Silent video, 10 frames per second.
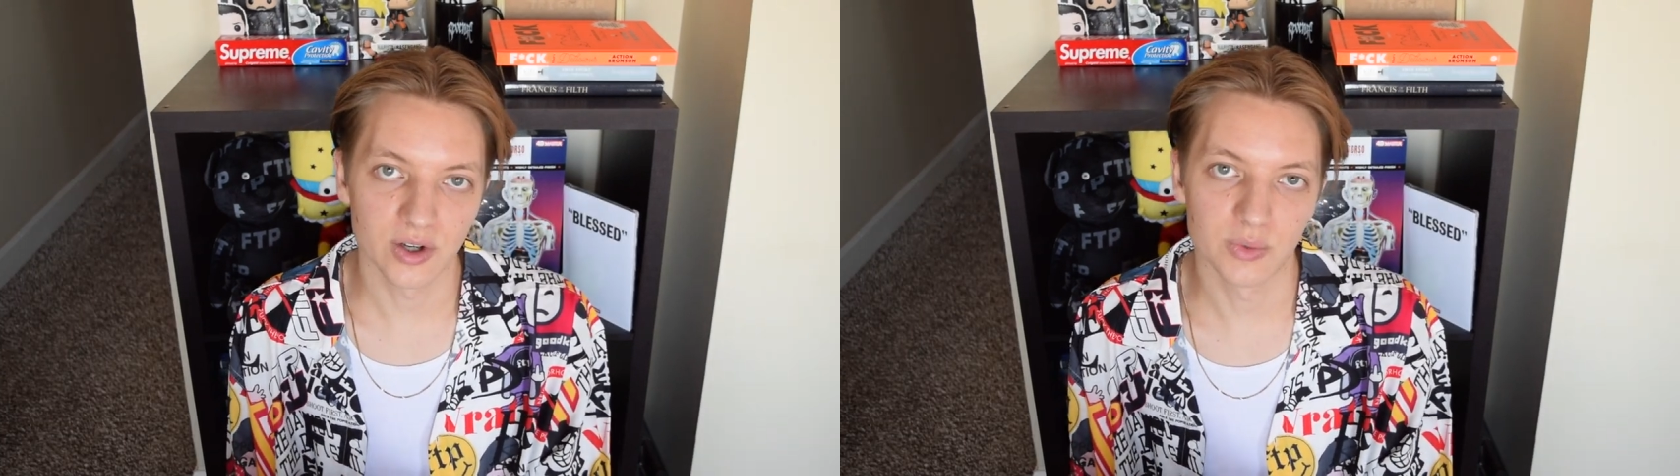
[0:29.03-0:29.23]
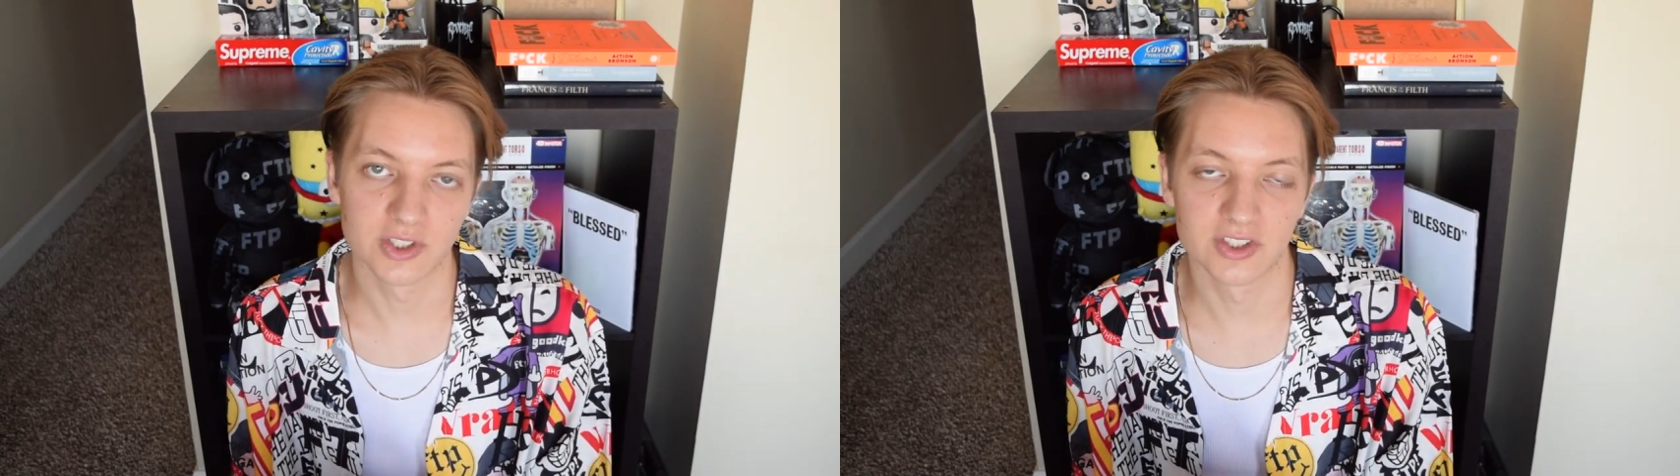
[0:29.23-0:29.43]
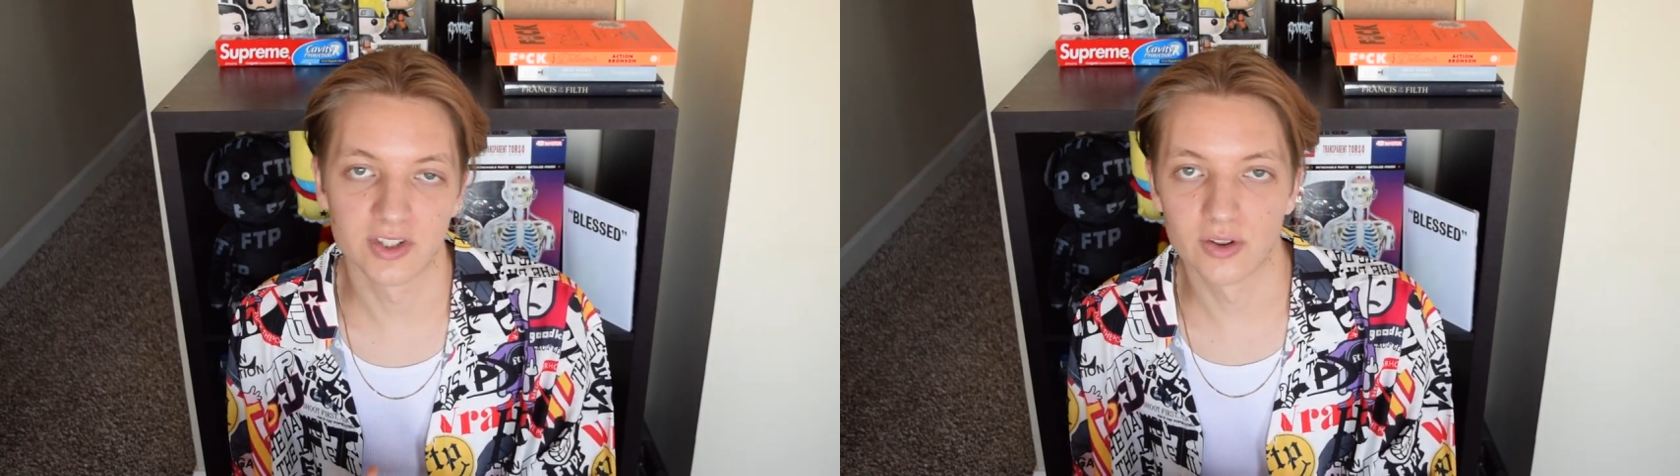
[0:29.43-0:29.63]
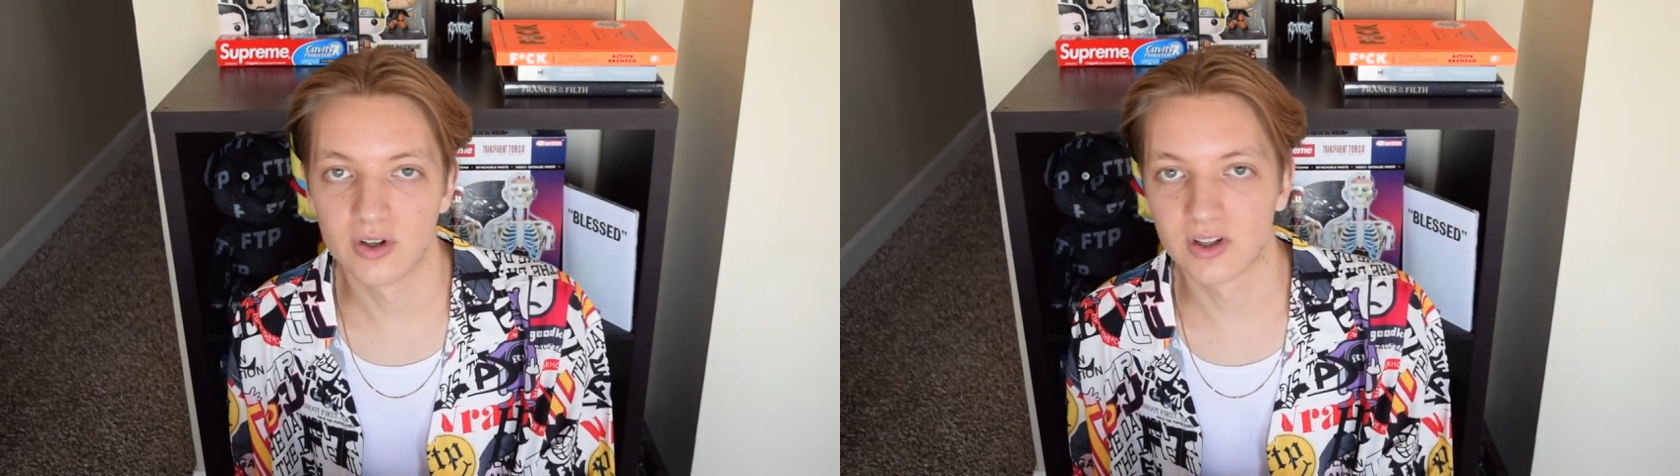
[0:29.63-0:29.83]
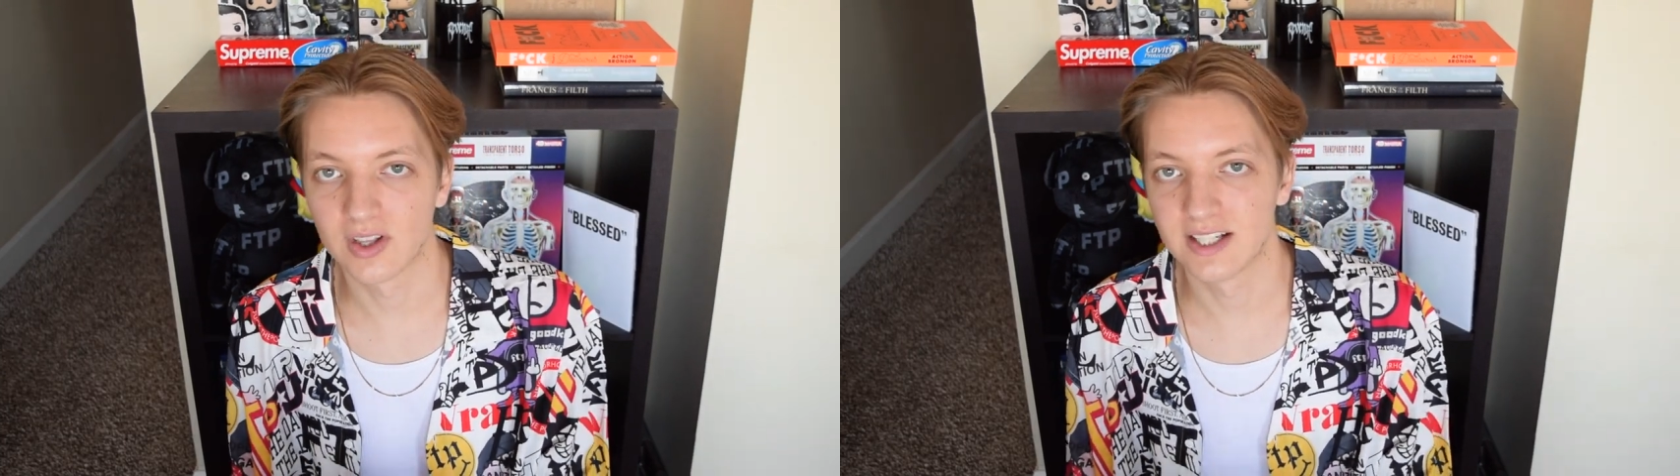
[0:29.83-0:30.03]
which is a
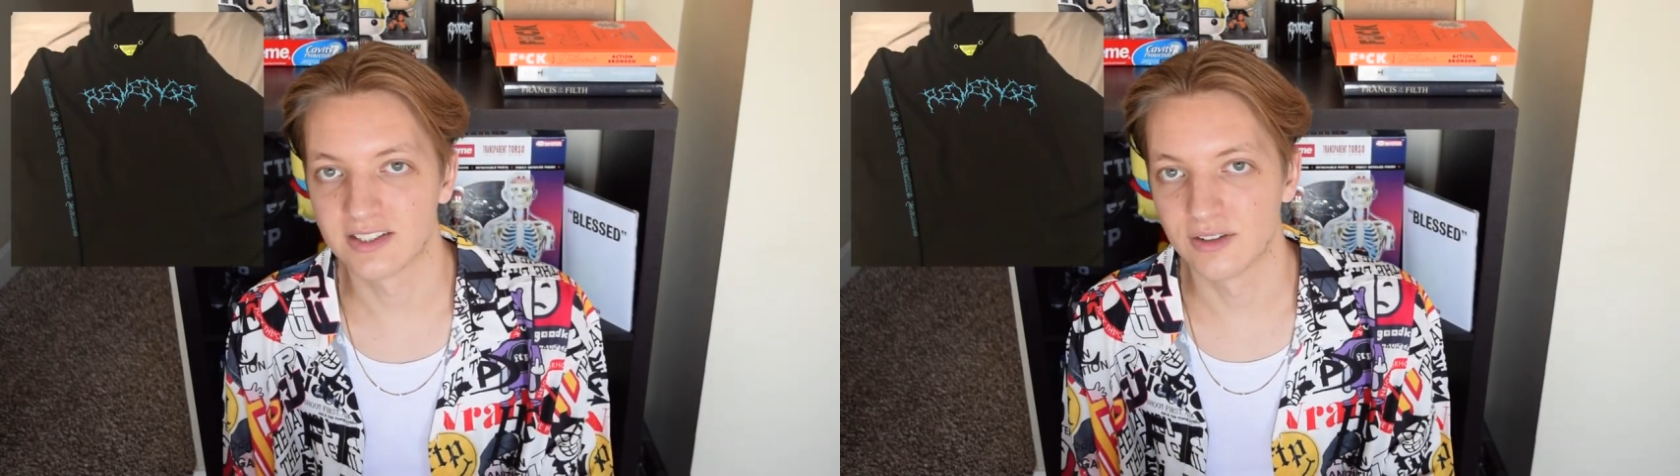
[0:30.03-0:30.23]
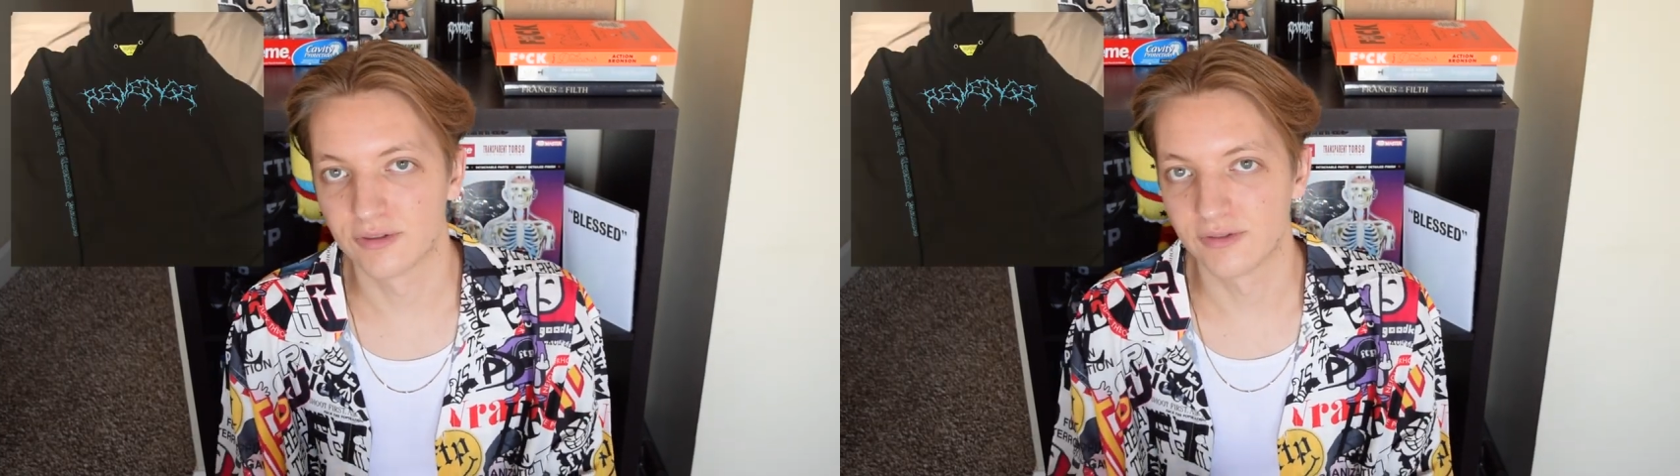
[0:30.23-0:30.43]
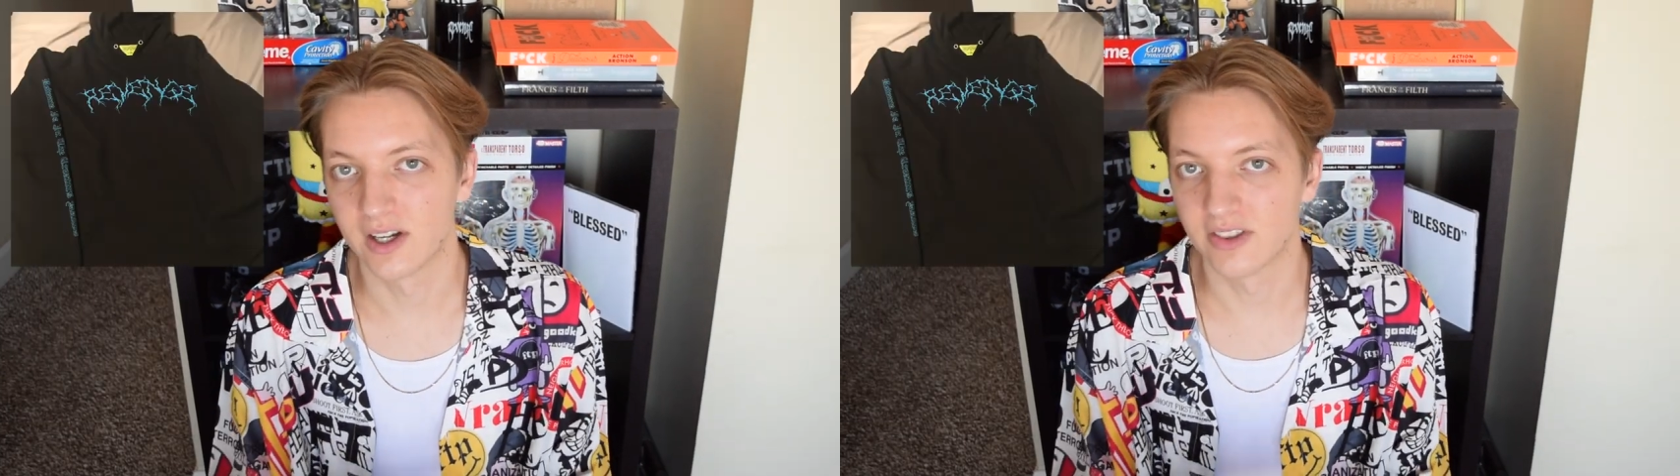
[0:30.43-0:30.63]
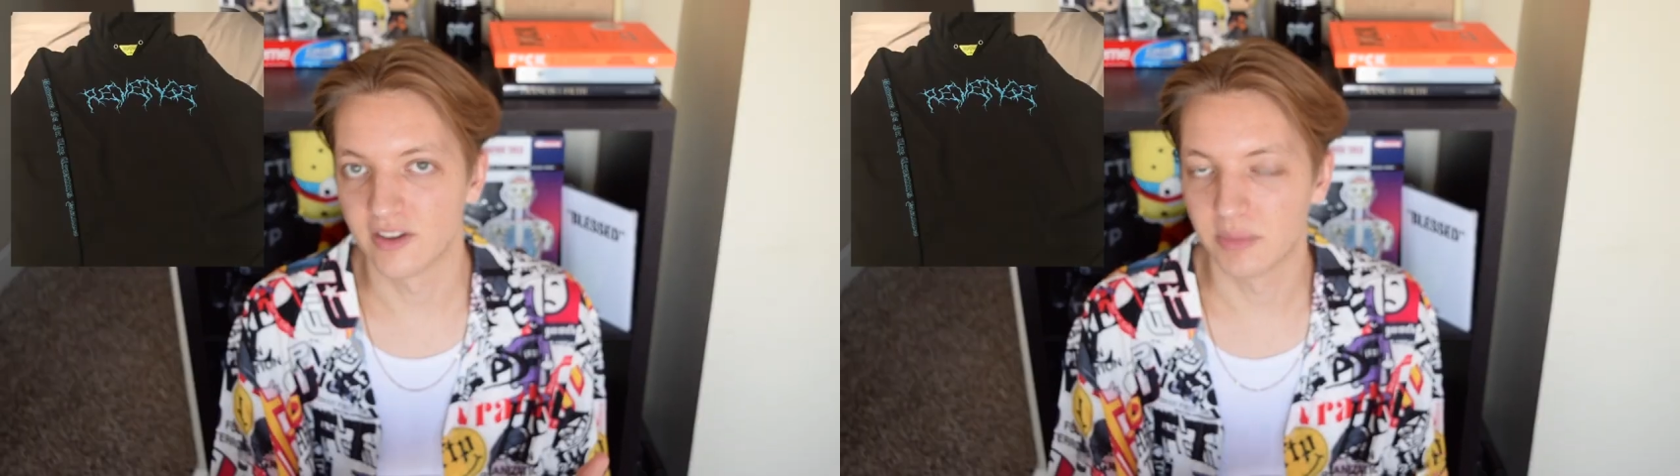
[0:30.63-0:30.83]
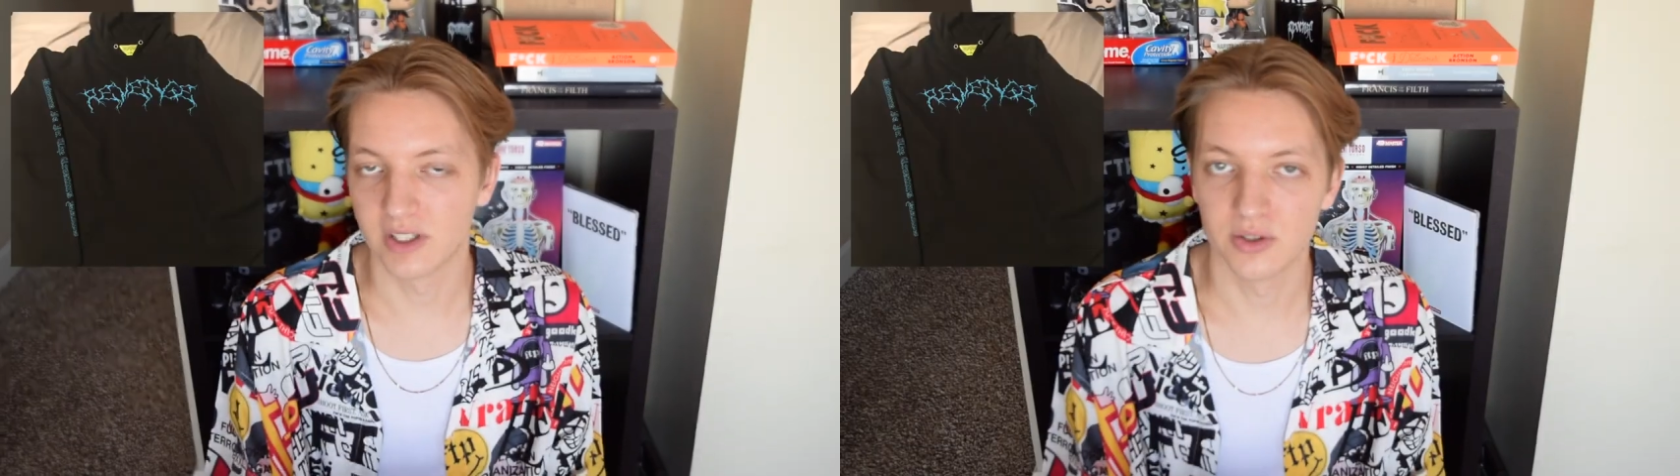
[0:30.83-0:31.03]
long lasting font they've
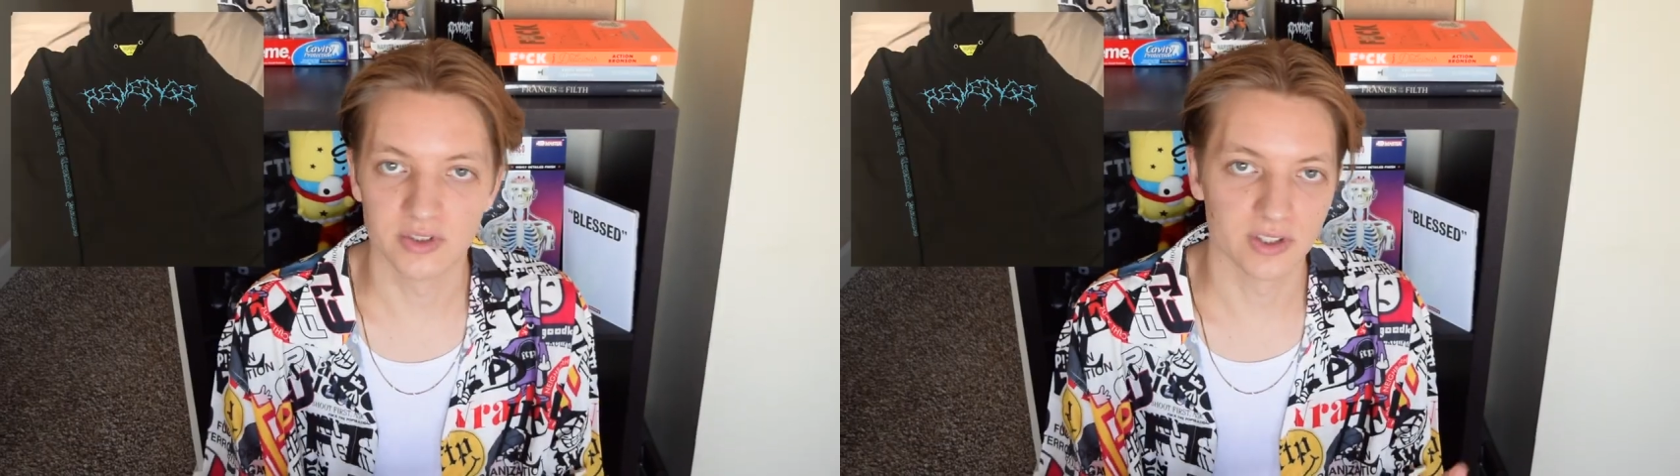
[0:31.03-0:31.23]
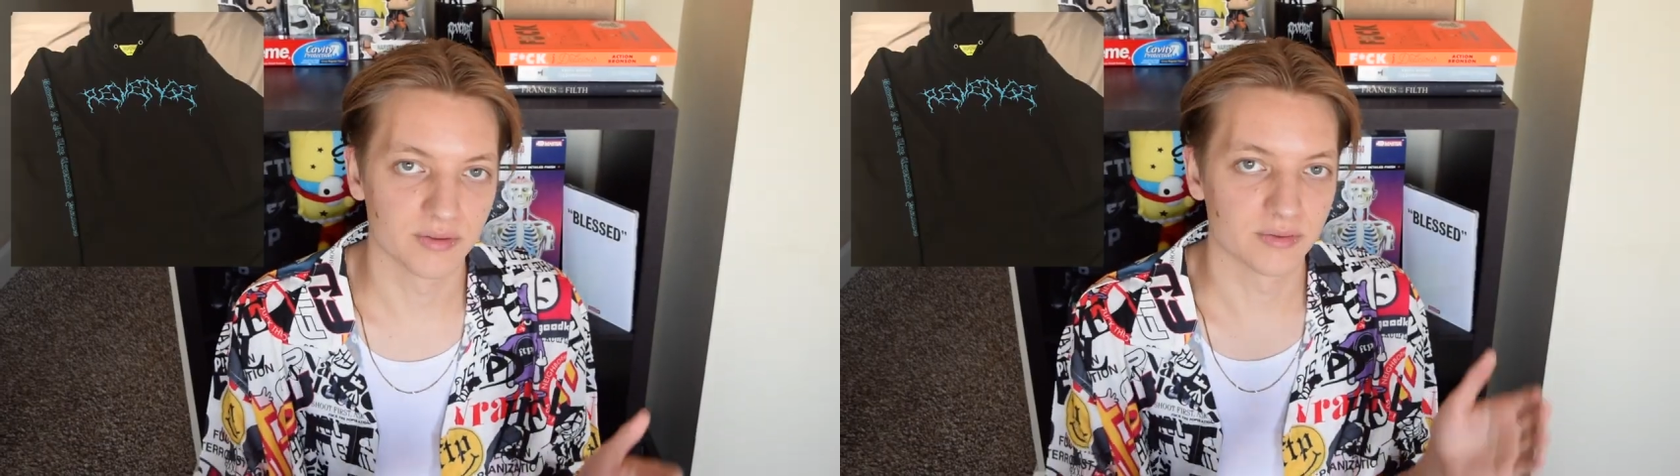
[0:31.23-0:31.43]
been using